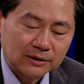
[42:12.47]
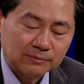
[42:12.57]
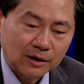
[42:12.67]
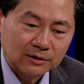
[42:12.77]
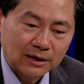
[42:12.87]

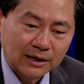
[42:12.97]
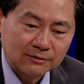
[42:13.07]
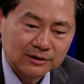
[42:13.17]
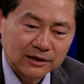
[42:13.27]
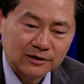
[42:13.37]

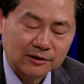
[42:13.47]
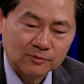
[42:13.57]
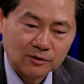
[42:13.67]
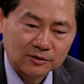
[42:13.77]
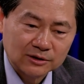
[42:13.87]
multilateral system
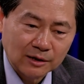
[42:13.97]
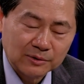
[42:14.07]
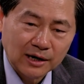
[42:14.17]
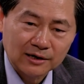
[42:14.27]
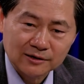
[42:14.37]
or some
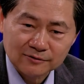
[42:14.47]
kind